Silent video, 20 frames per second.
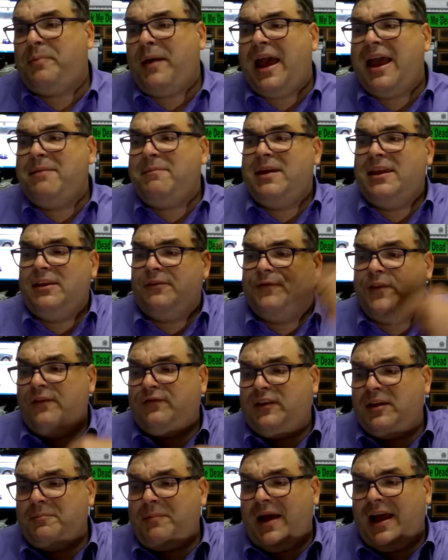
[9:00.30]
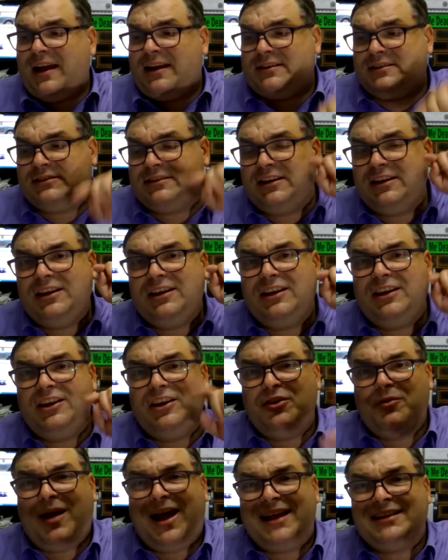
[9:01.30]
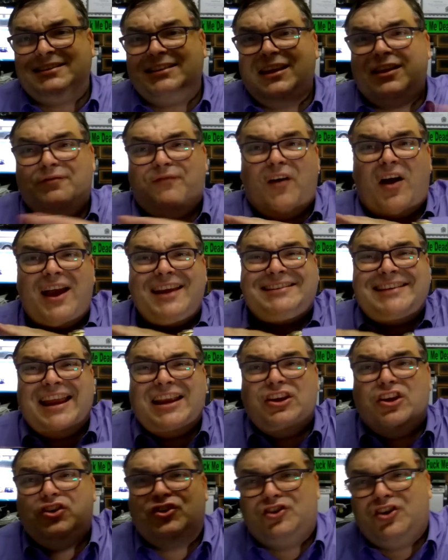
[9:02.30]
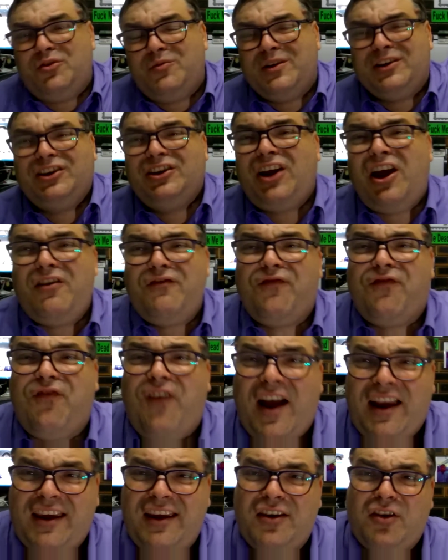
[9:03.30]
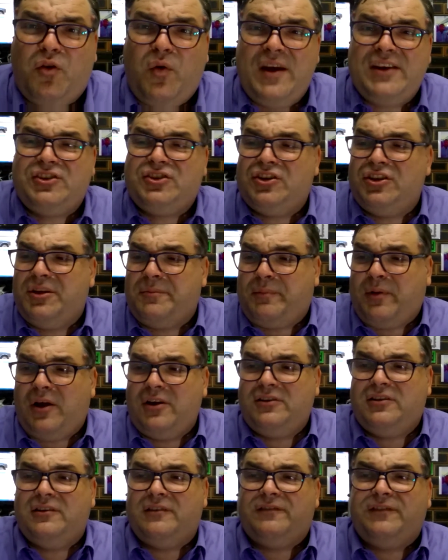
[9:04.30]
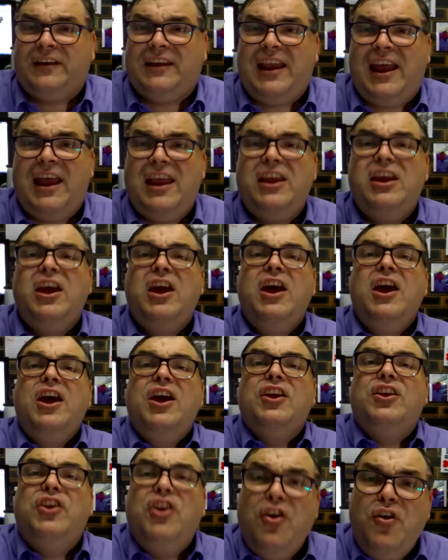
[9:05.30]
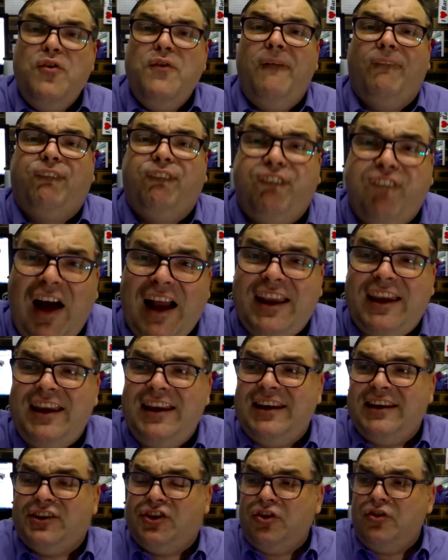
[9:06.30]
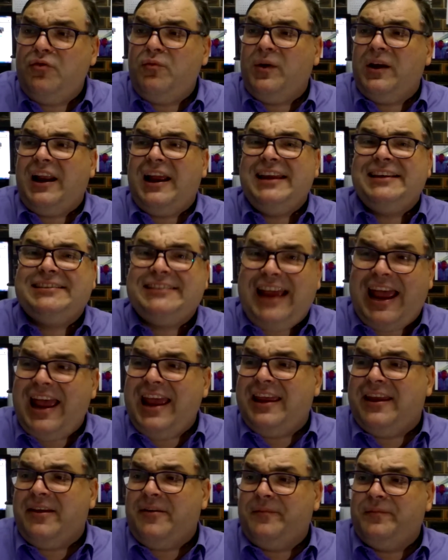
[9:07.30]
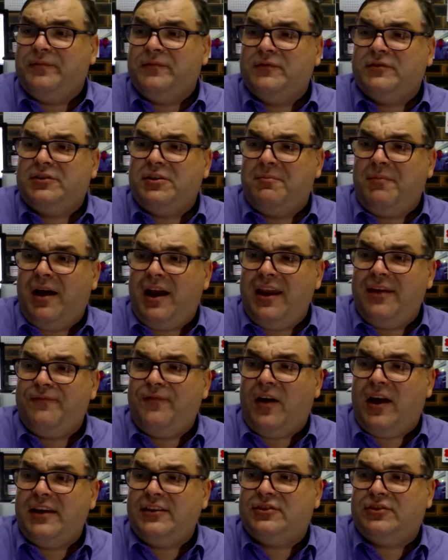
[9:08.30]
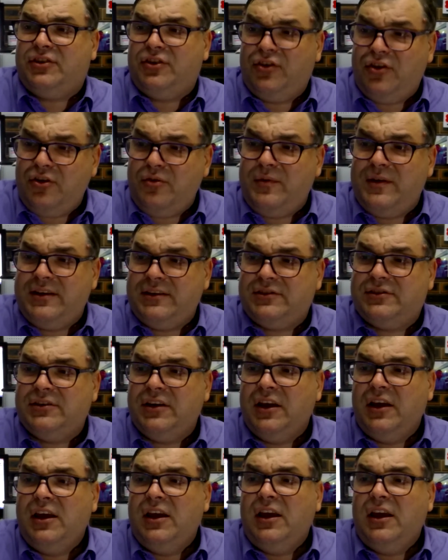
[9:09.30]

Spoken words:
pay me the $50. You ask the advice and you do it. You don't fucking question the pontiff, okay? You fucking do what I say. So my advice to you is,